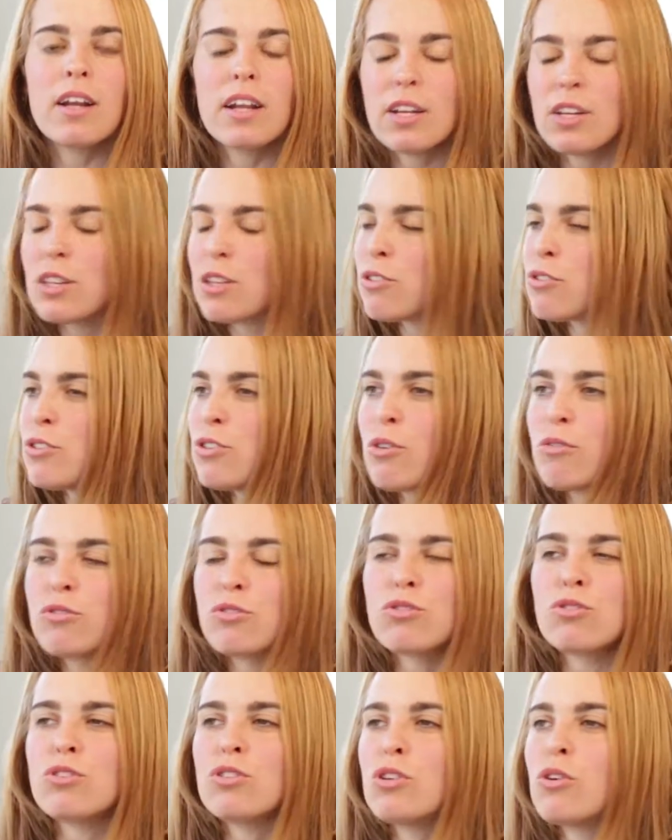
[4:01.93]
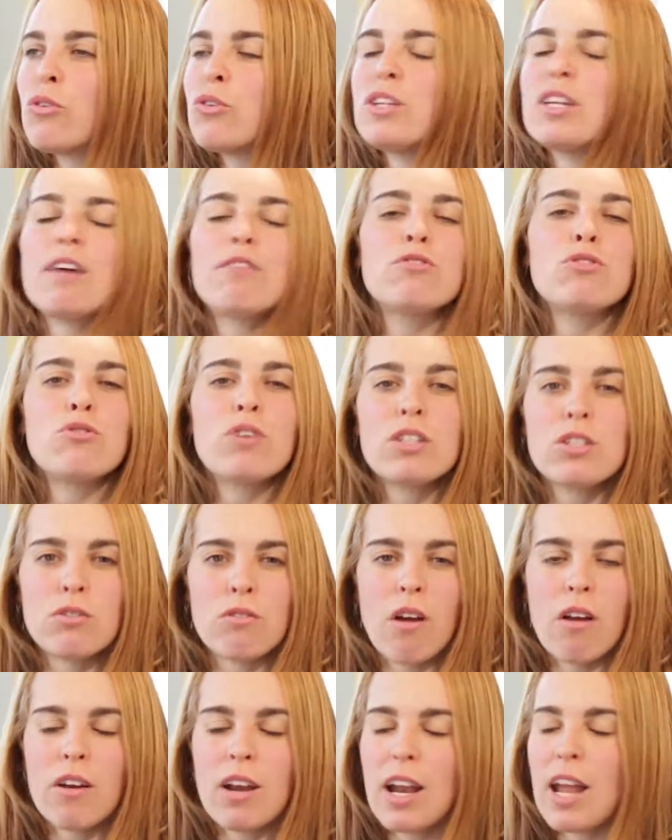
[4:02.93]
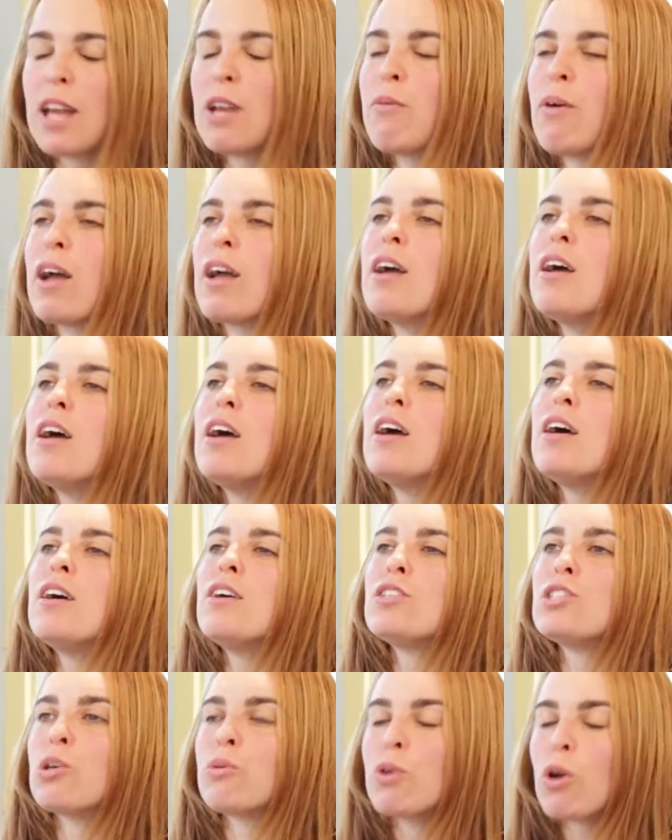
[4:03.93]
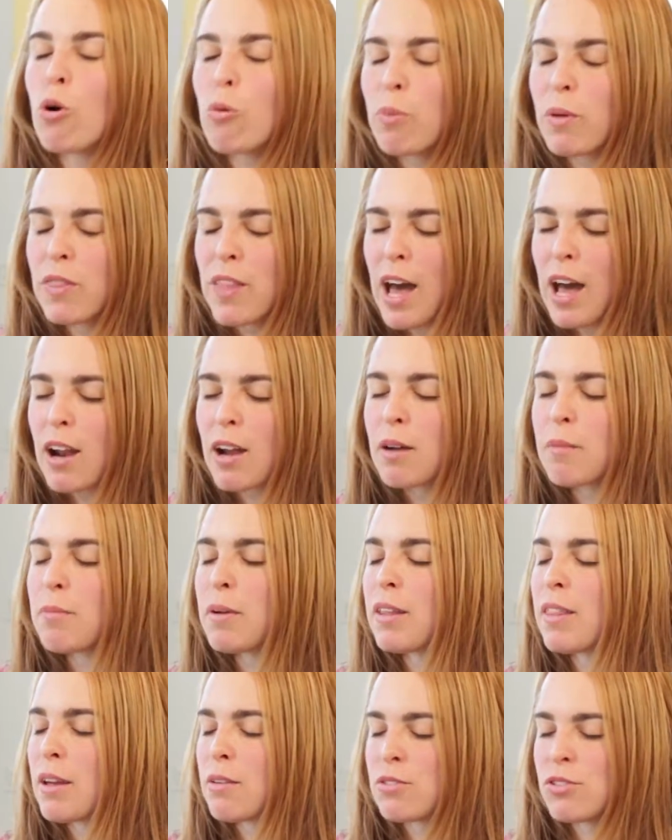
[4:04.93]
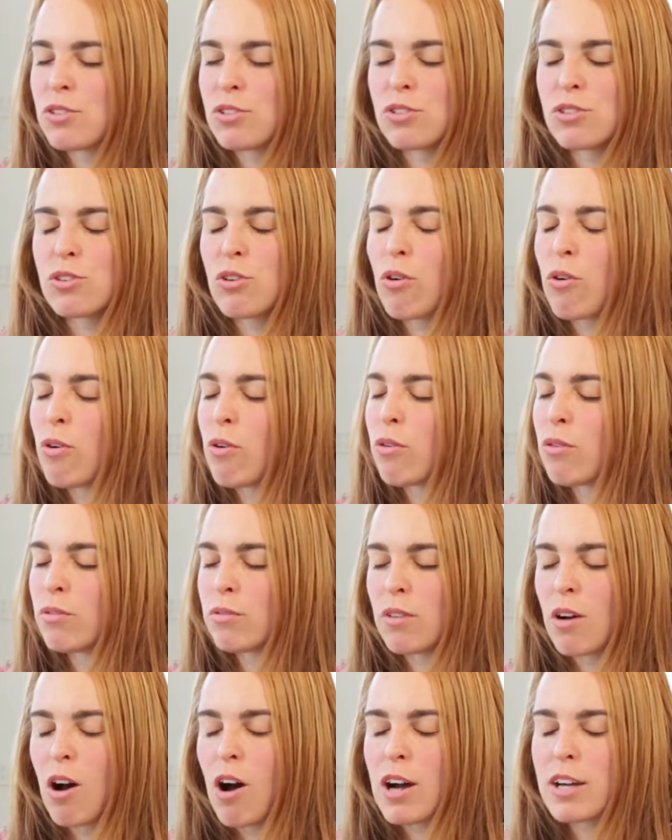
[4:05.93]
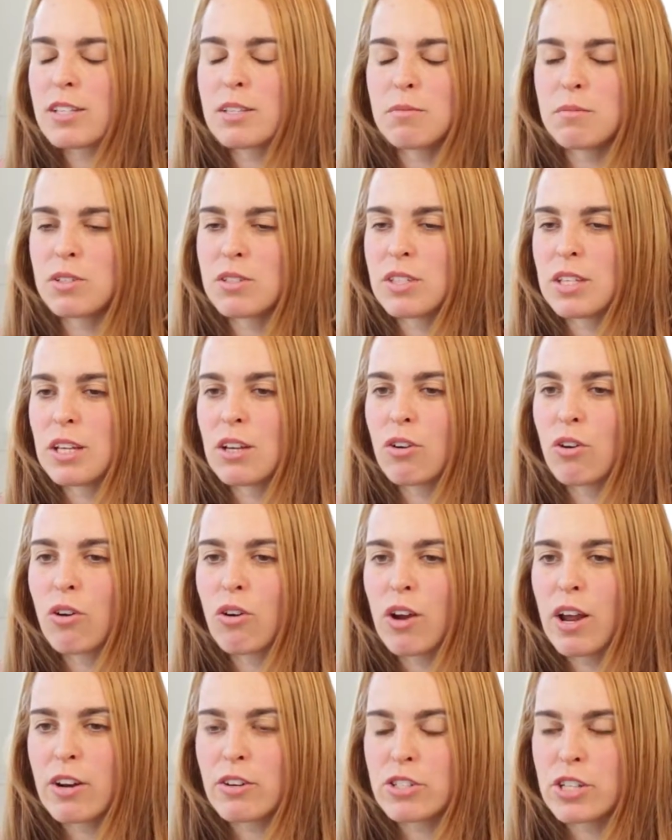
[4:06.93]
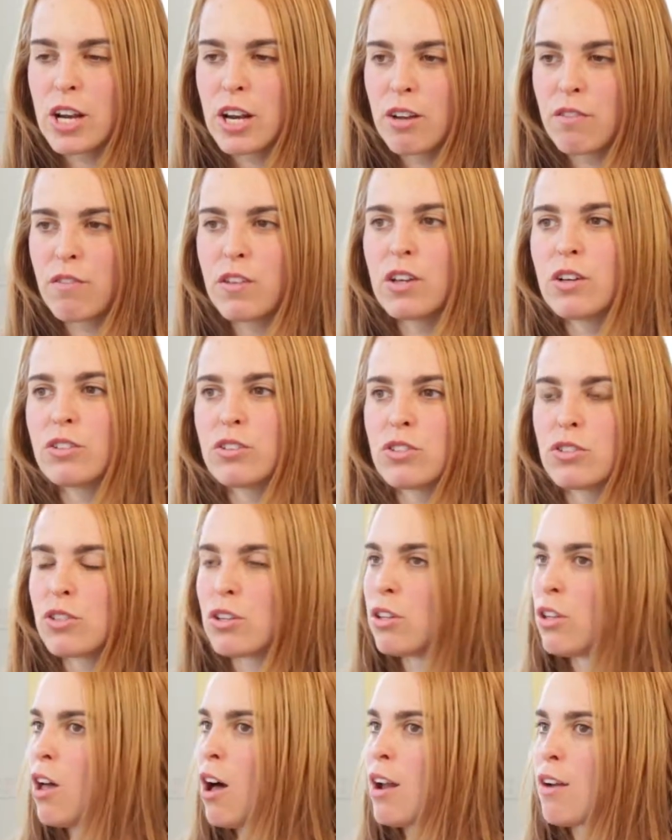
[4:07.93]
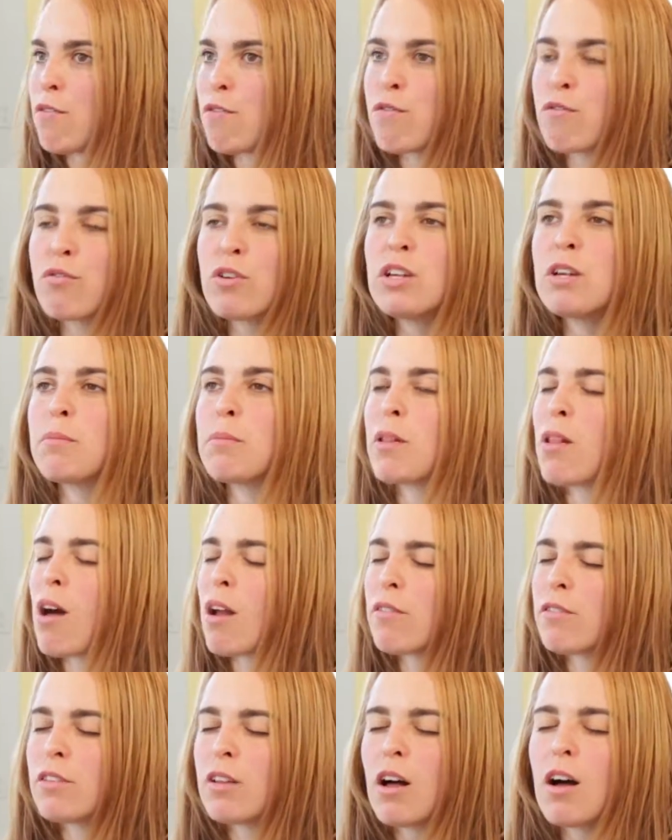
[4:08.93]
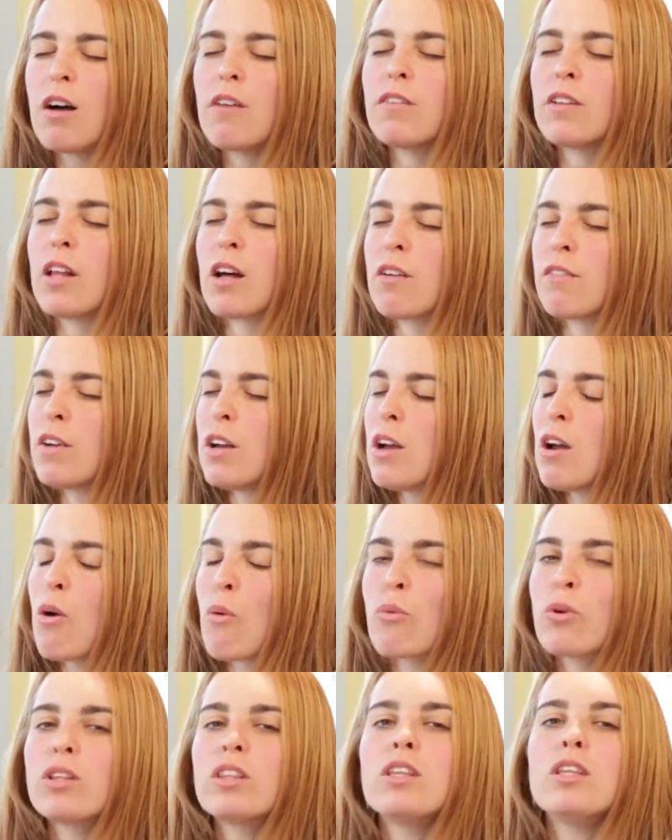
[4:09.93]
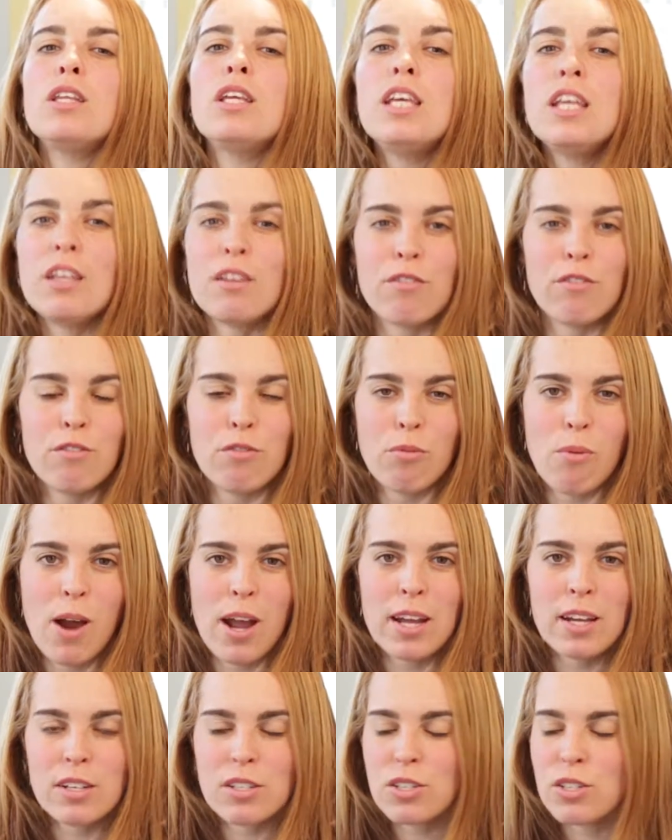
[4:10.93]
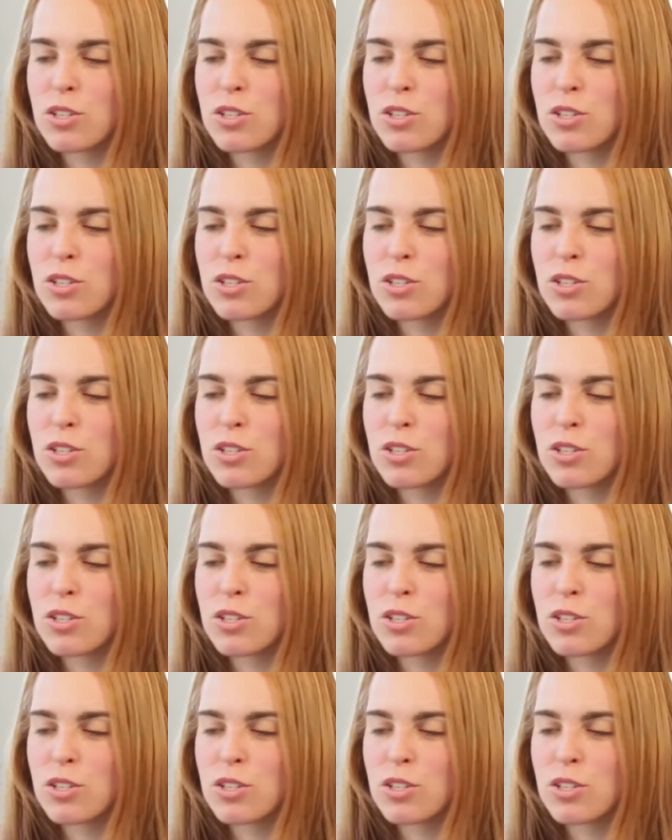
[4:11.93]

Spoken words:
And you don't need to have stress around it. Anyway, so we opened that up, and that was just so awesome to see in her energetic field, just a lot of freedom, a lot of love, a lot of relief, right?